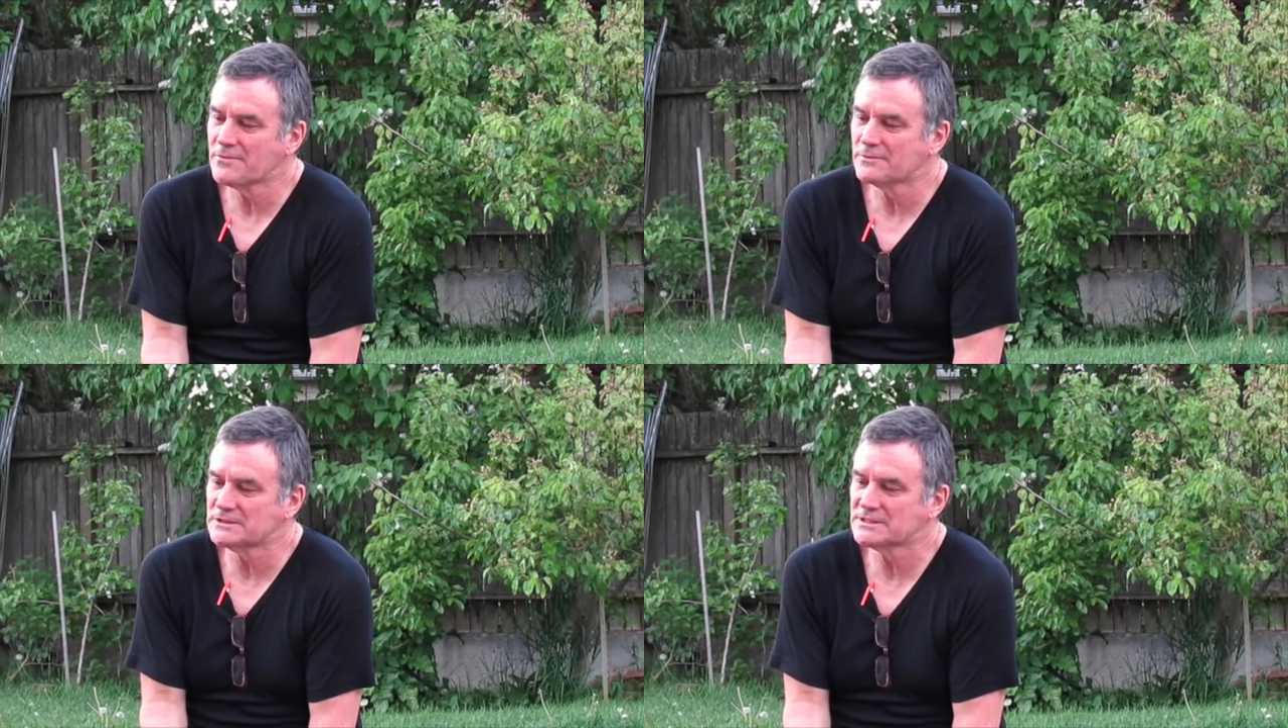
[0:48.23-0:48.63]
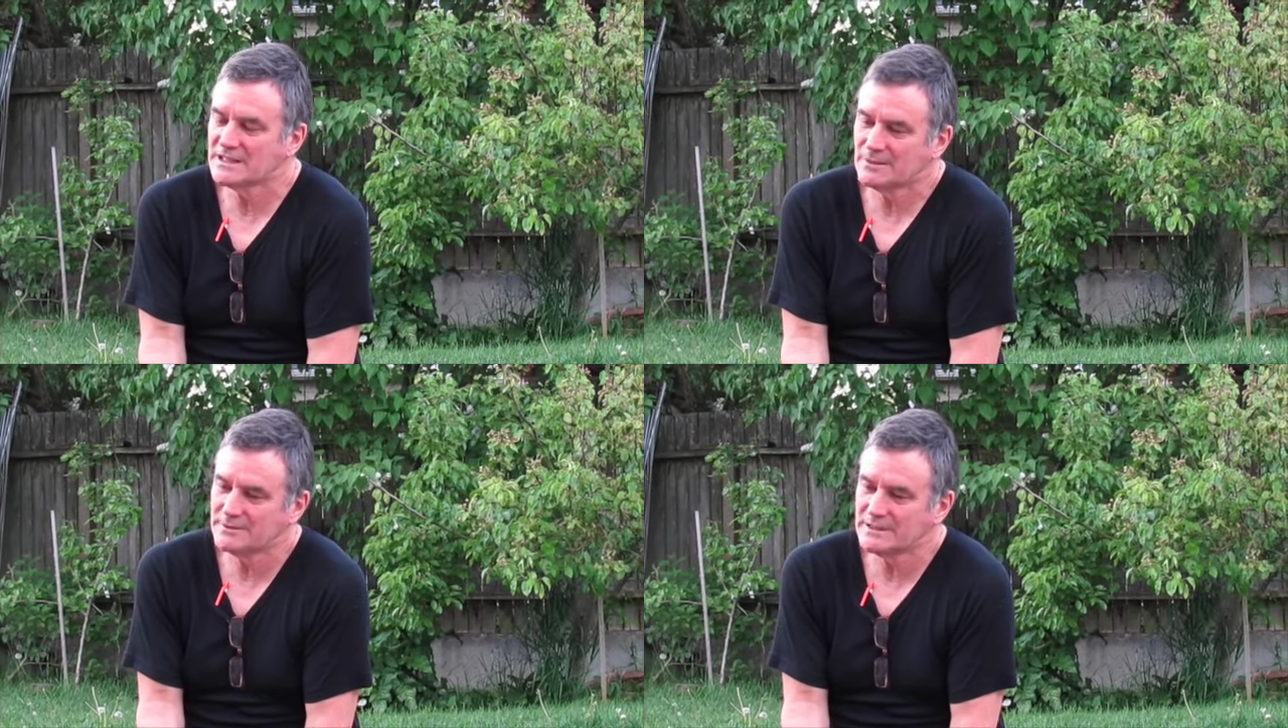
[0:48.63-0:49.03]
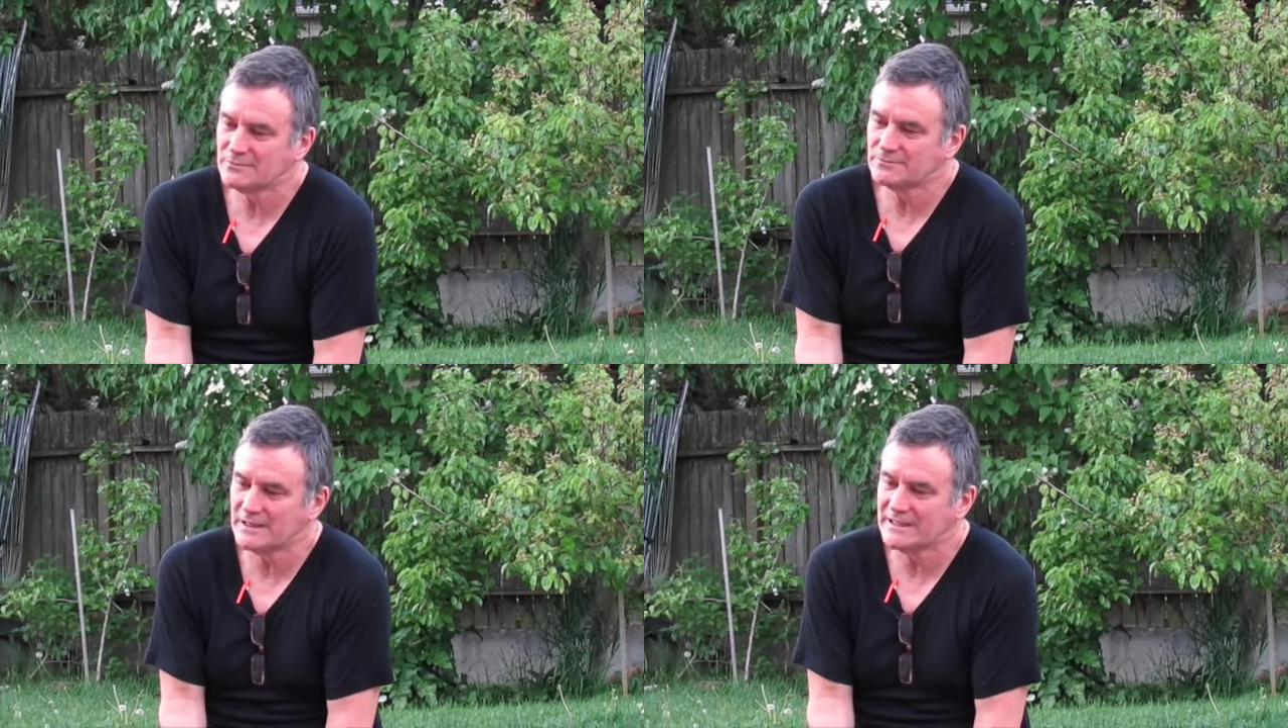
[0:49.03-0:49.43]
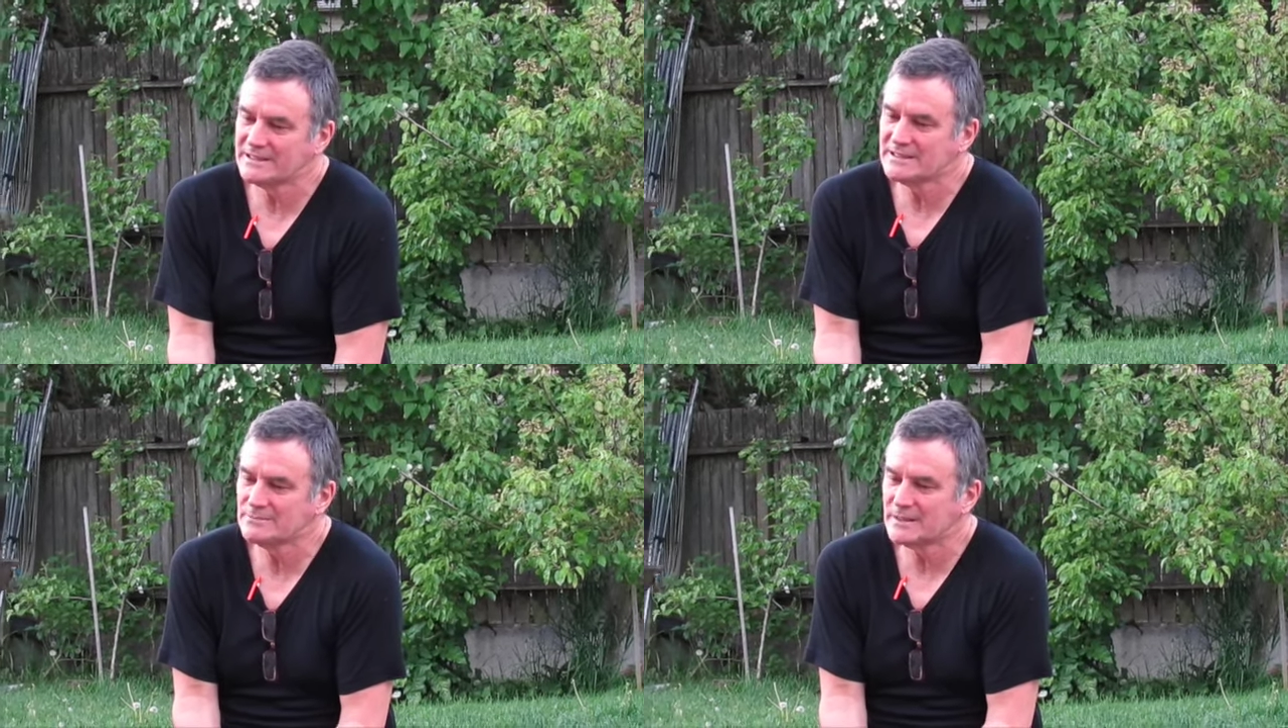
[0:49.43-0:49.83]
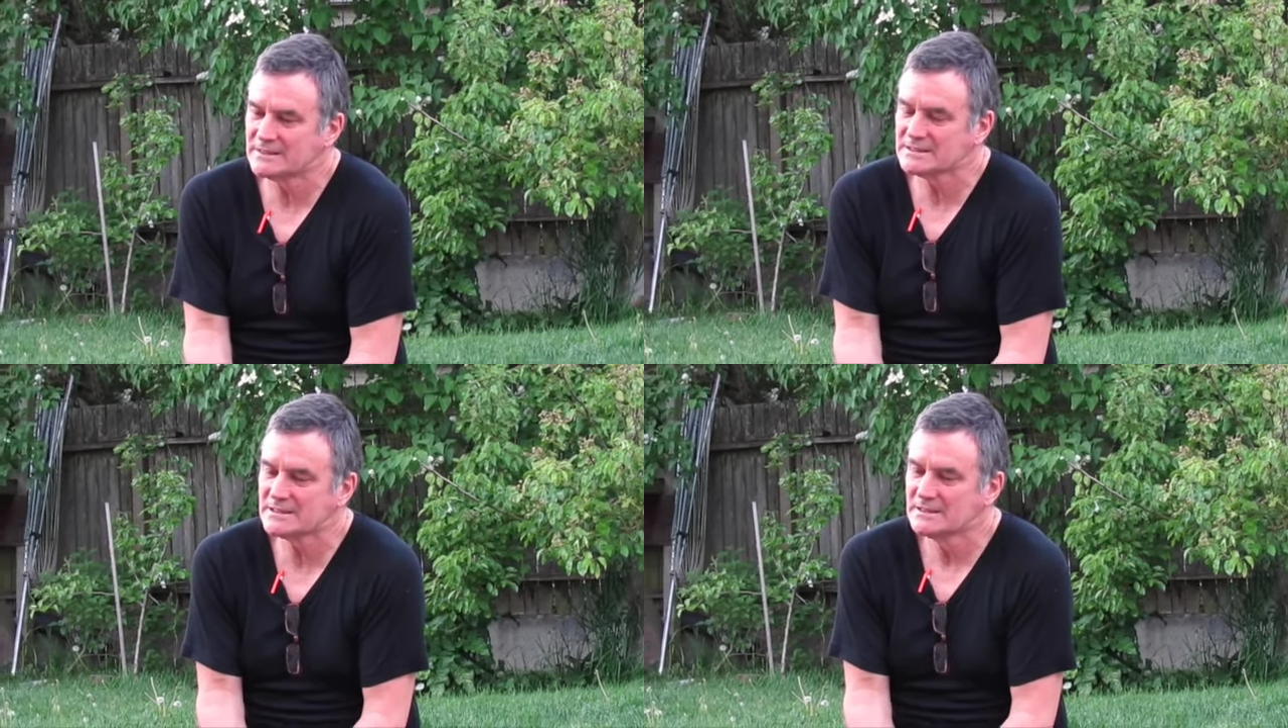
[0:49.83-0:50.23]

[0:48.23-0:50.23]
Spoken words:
which has now been up for 18 months,